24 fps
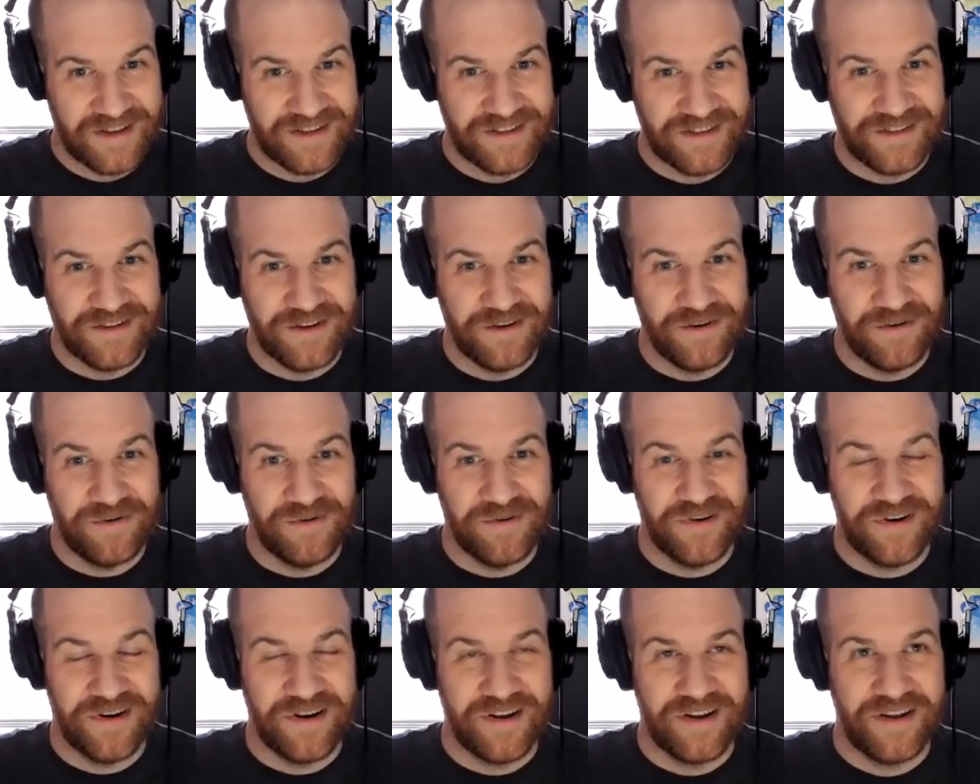
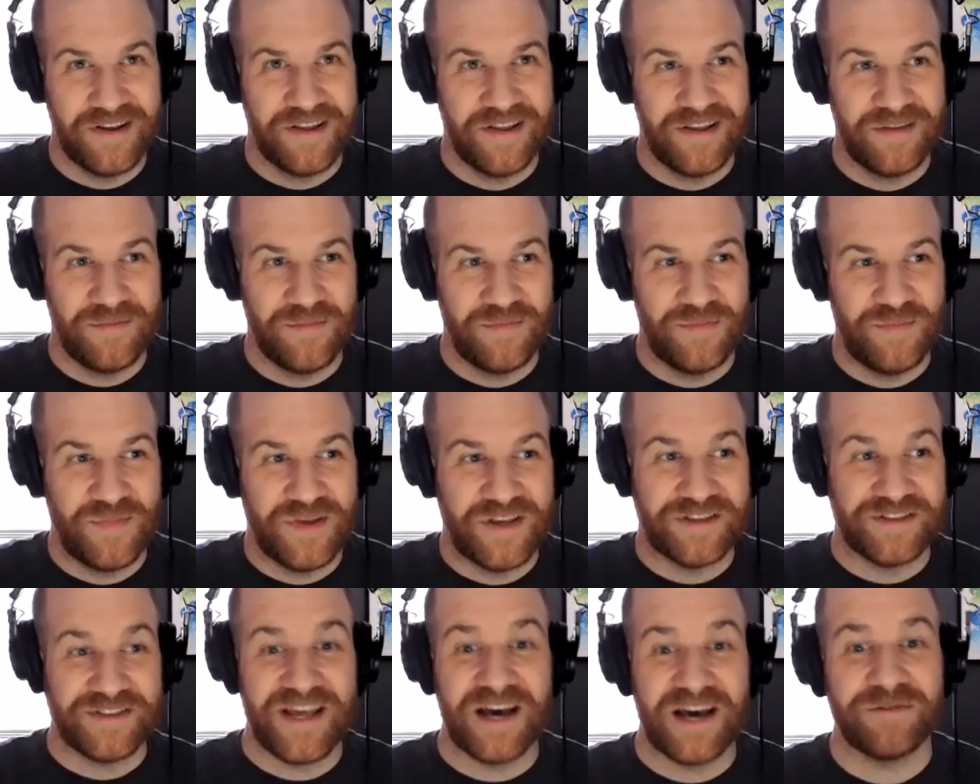So,
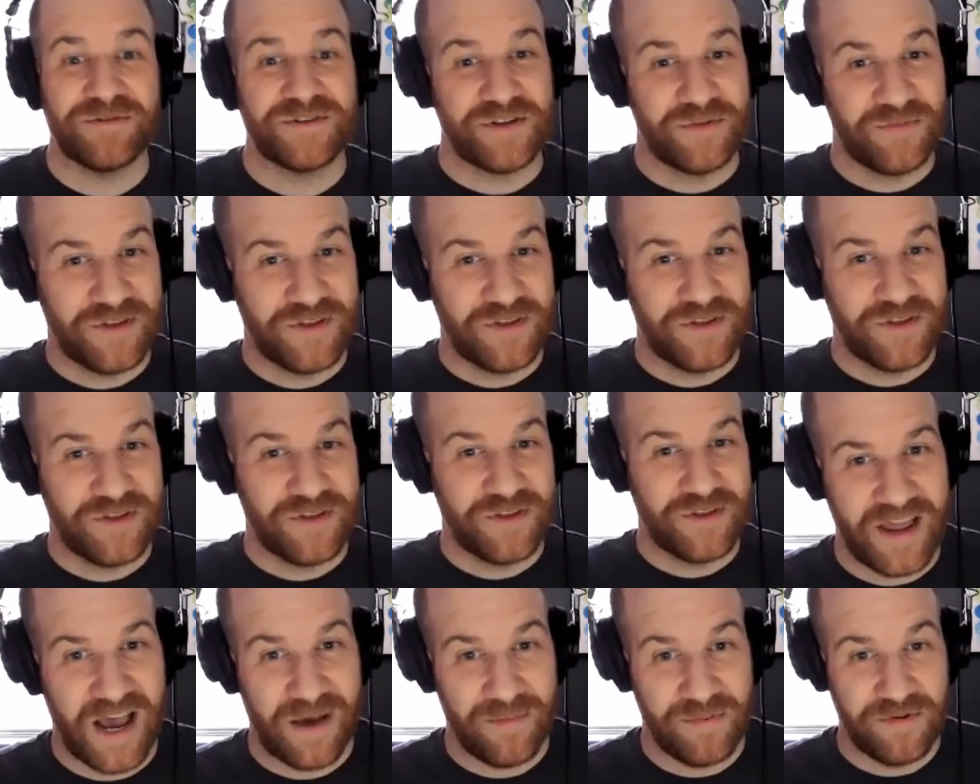because that was something
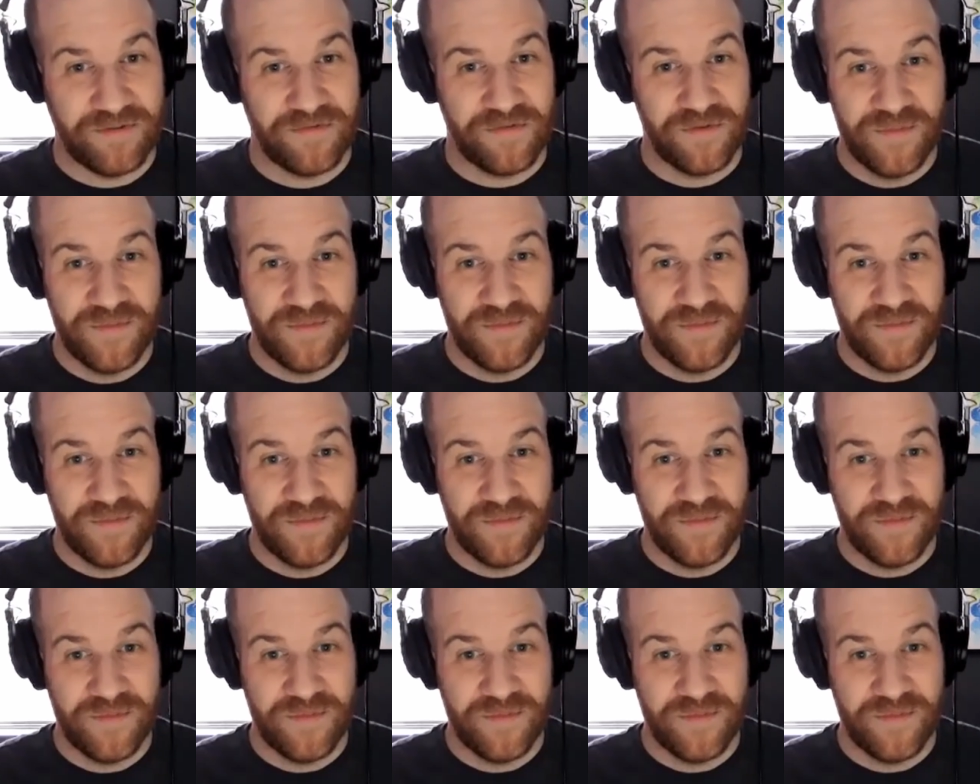that happened for me